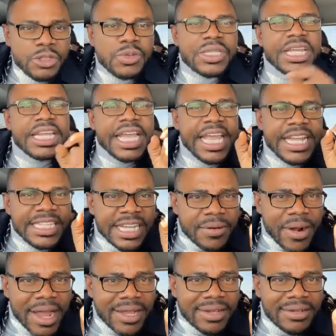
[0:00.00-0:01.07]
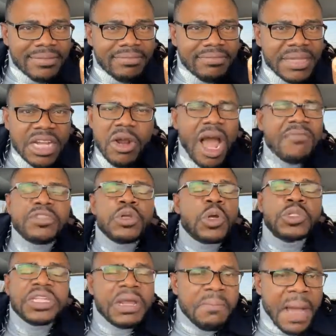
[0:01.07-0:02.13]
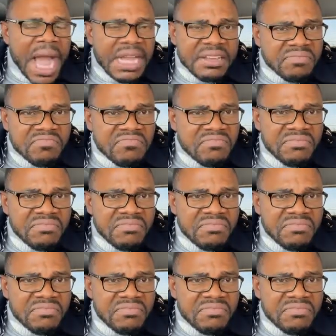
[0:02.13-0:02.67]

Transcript: using Interac. They don't have to go to the bank.